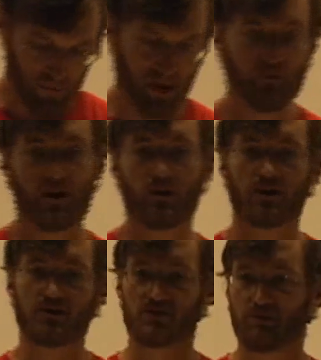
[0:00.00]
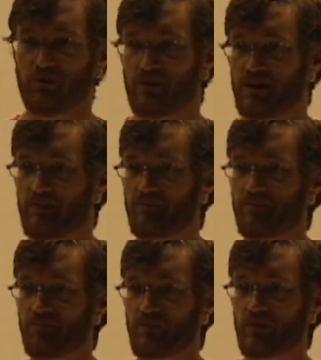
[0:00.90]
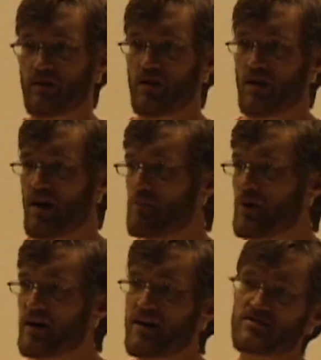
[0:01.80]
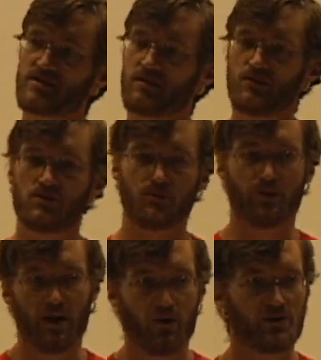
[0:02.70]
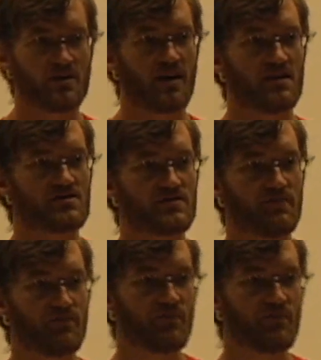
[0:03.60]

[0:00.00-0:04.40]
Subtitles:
my priority is community. I'm not asking you to prioritize.